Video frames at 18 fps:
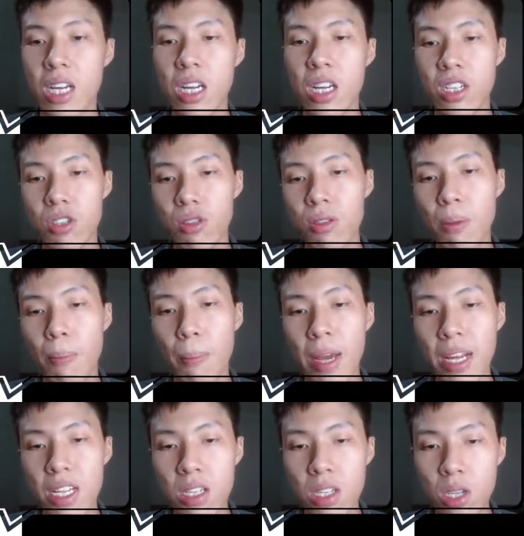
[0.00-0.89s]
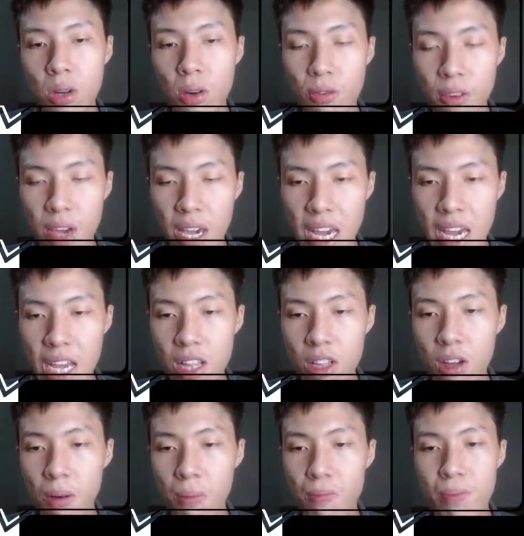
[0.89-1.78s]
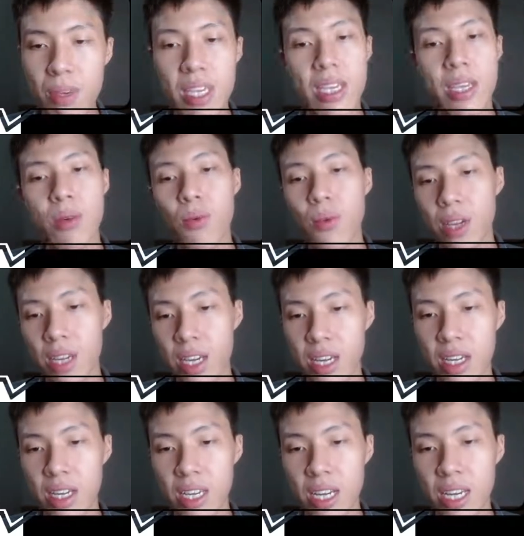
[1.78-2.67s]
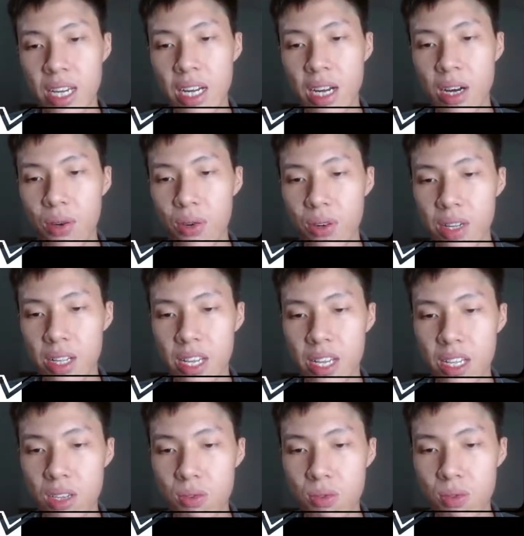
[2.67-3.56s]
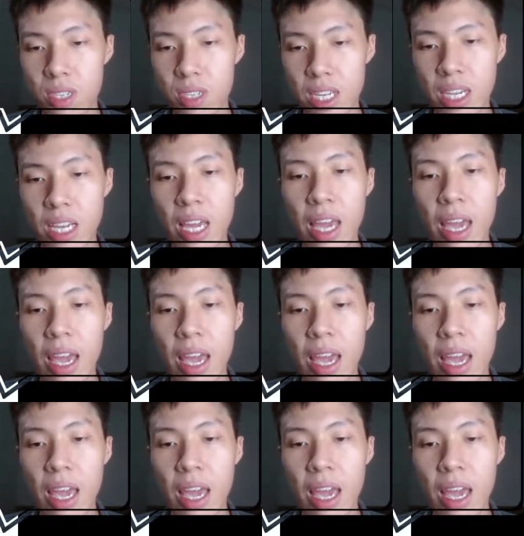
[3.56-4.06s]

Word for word: So the magnitude of A dot B, we can again calculate using